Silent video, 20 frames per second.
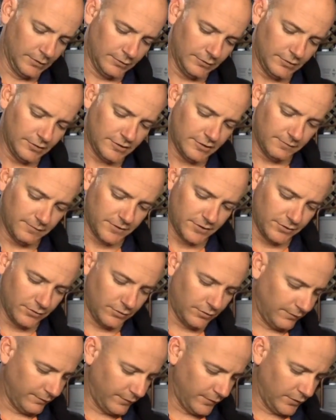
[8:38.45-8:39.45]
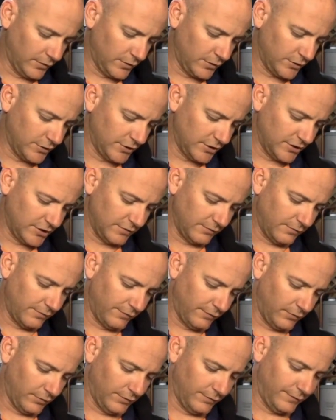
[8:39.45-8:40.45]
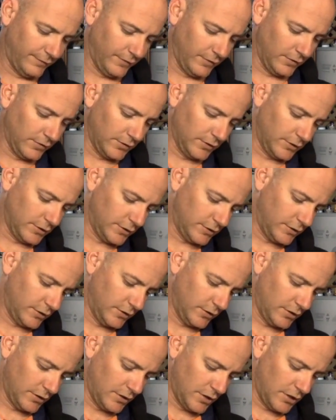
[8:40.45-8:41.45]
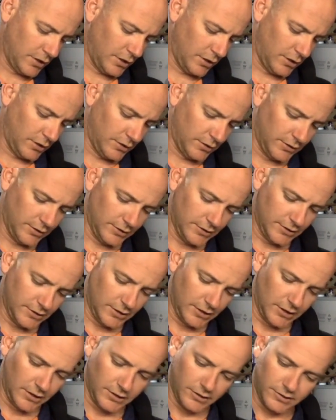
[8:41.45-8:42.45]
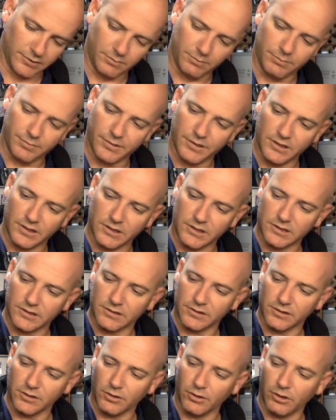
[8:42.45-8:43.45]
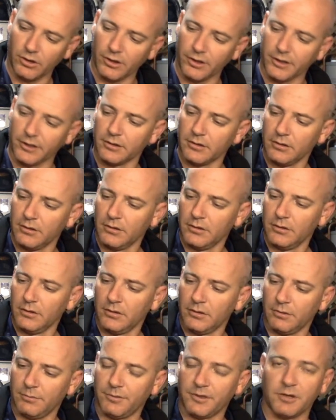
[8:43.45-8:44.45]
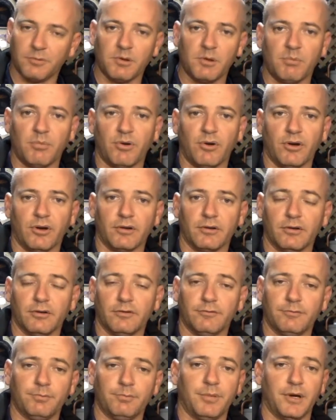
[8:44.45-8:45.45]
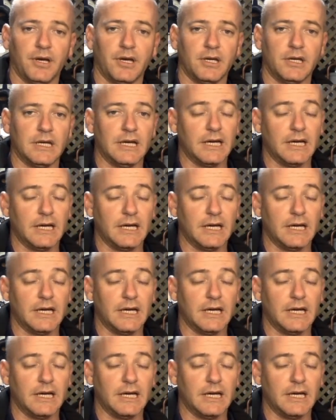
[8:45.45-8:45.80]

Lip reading: Does have a side focus, does have a fine focus, and this thing is a beast. The guy thinking about buying it, I've paid